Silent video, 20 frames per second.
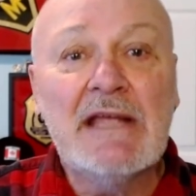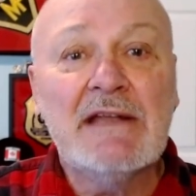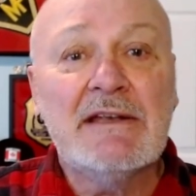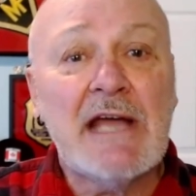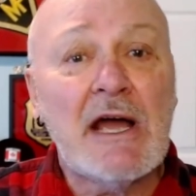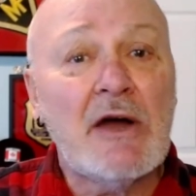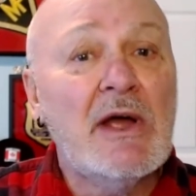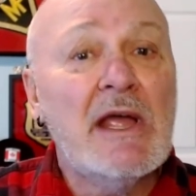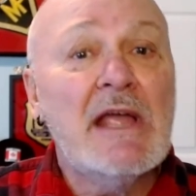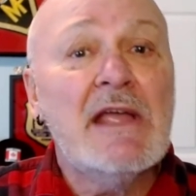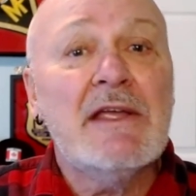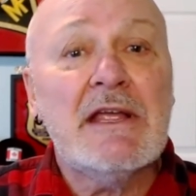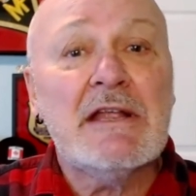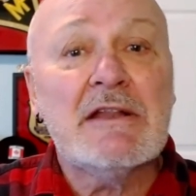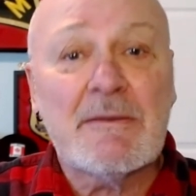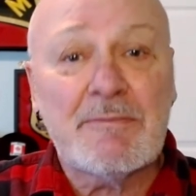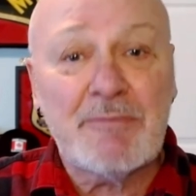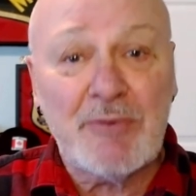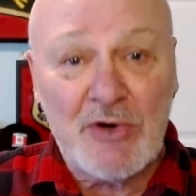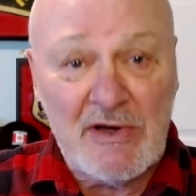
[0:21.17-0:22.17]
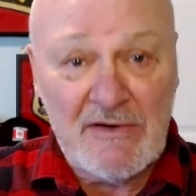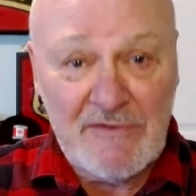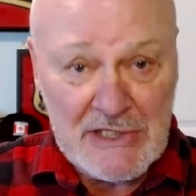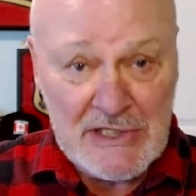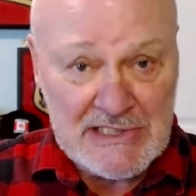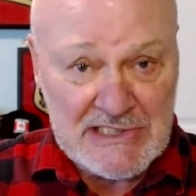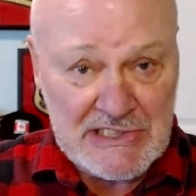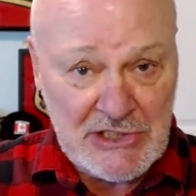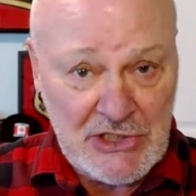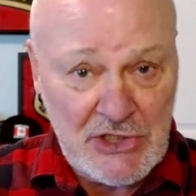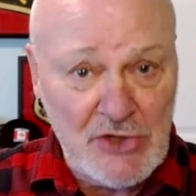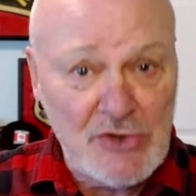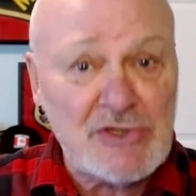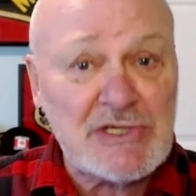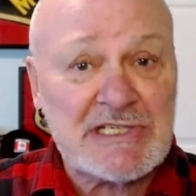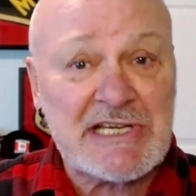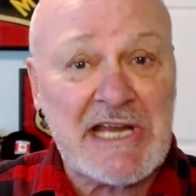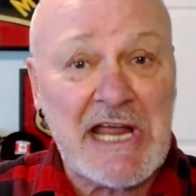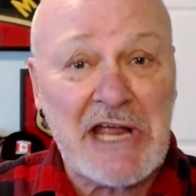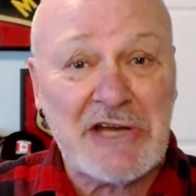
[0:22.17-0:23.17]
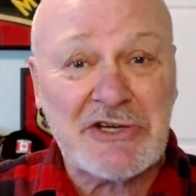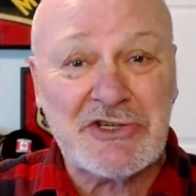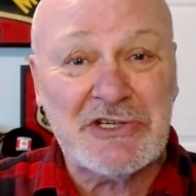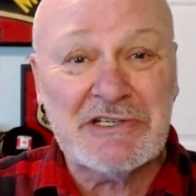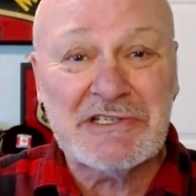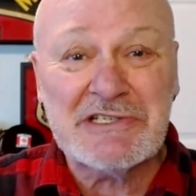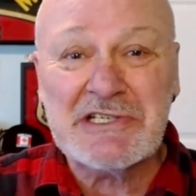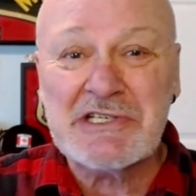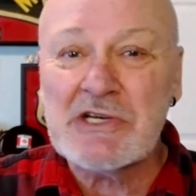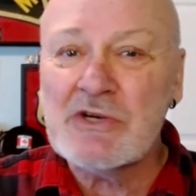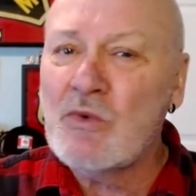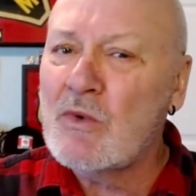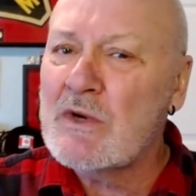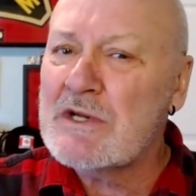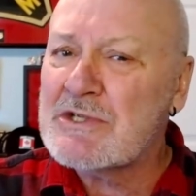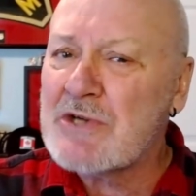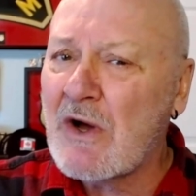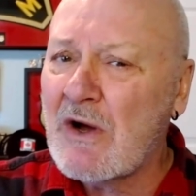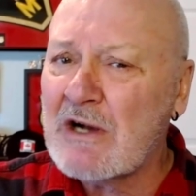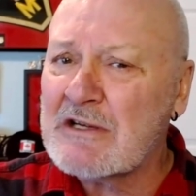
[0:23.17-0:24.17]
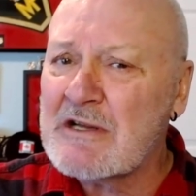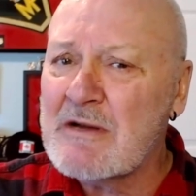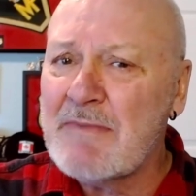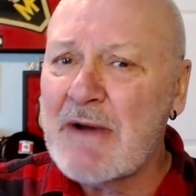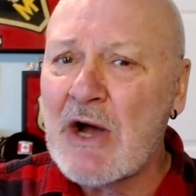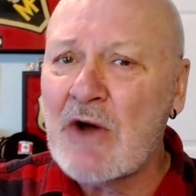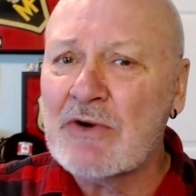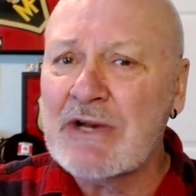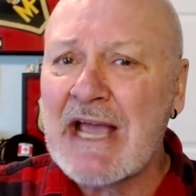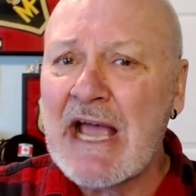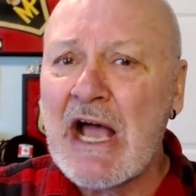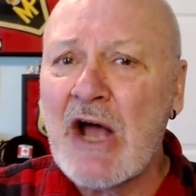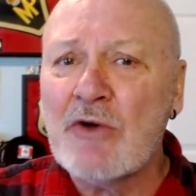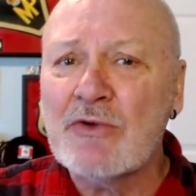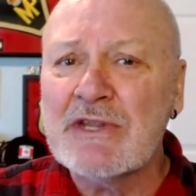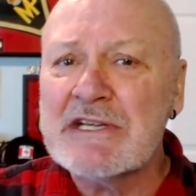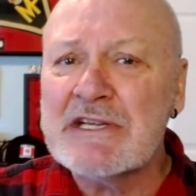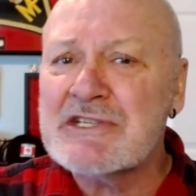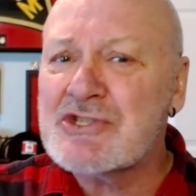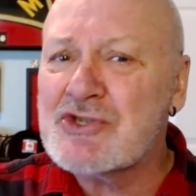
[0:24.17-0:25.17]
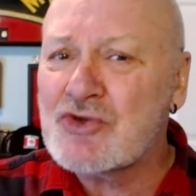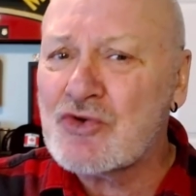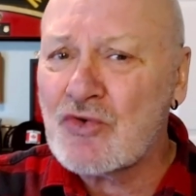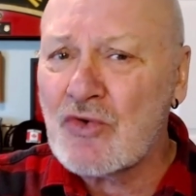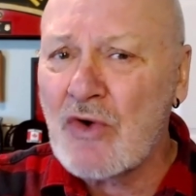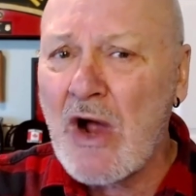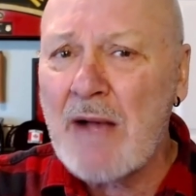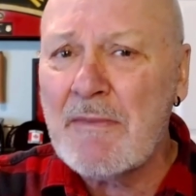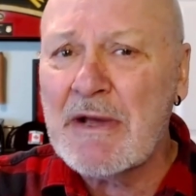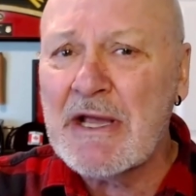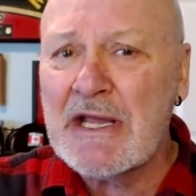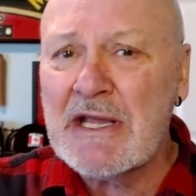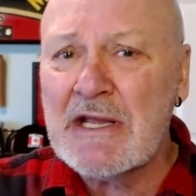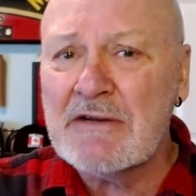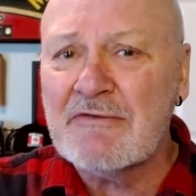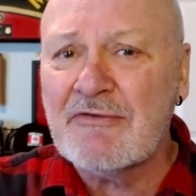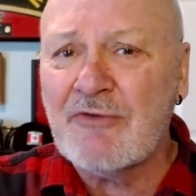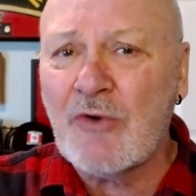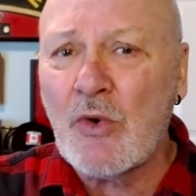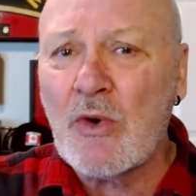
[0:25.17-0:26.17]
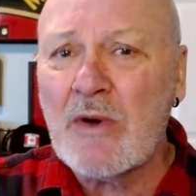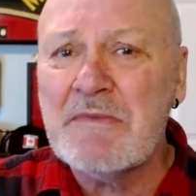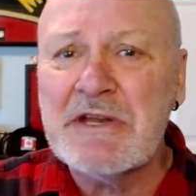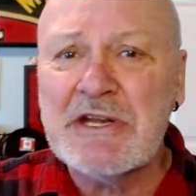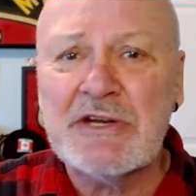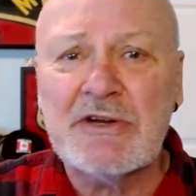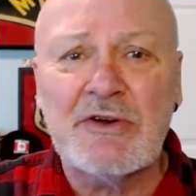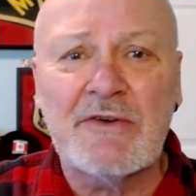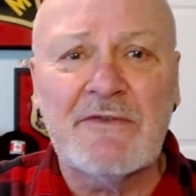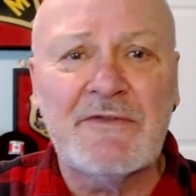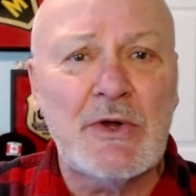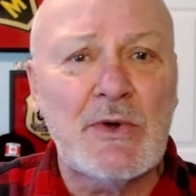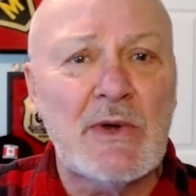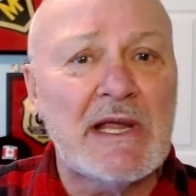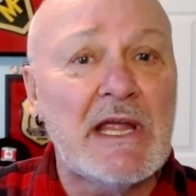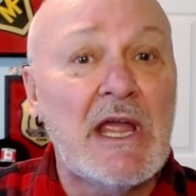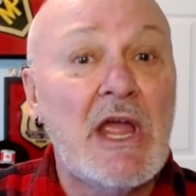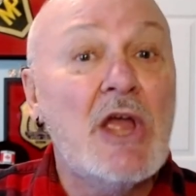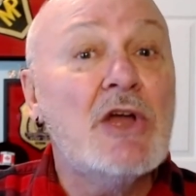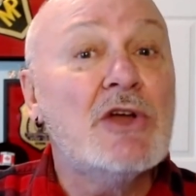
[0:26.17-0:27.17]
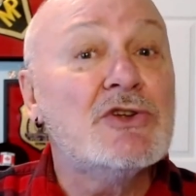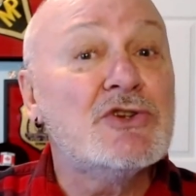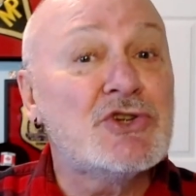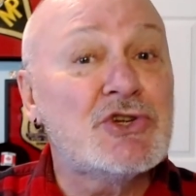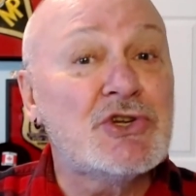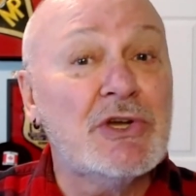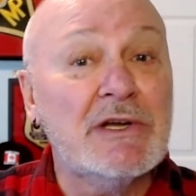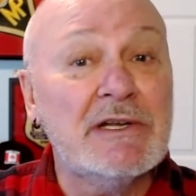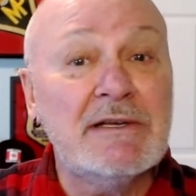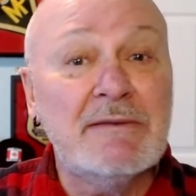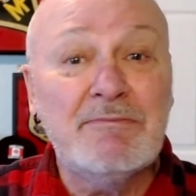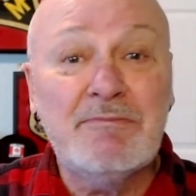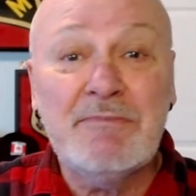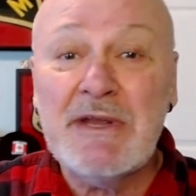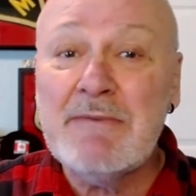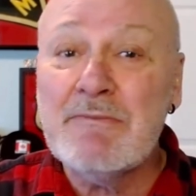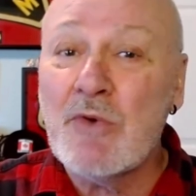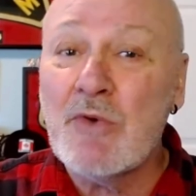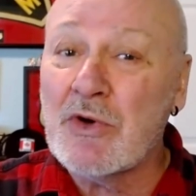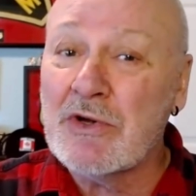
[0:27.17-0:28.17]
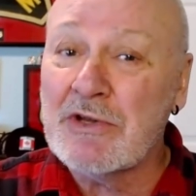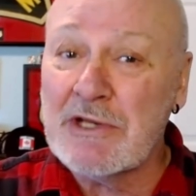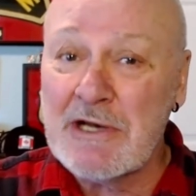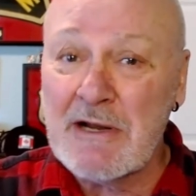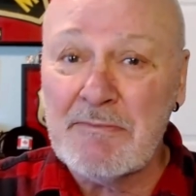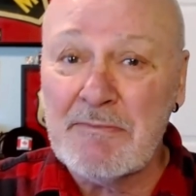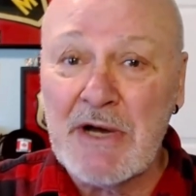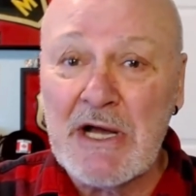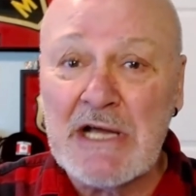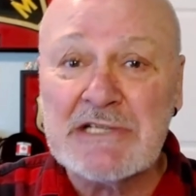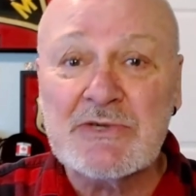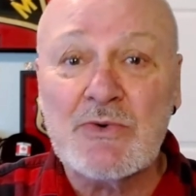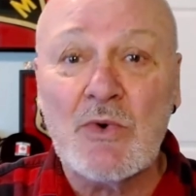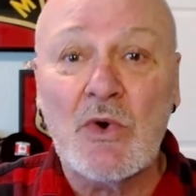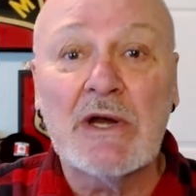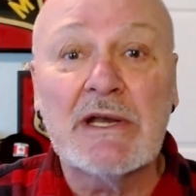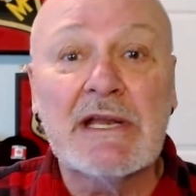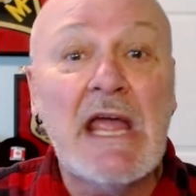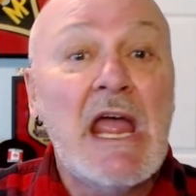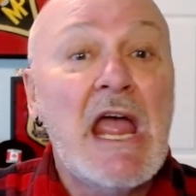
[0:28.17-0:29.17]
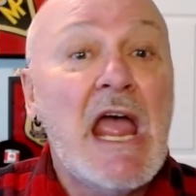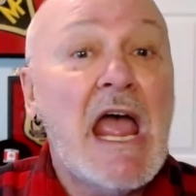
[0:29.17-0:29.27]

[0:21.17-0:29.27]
Now, in the previous two sessions, we talked about how this trauma-informed interviewing should be more than a buzzword,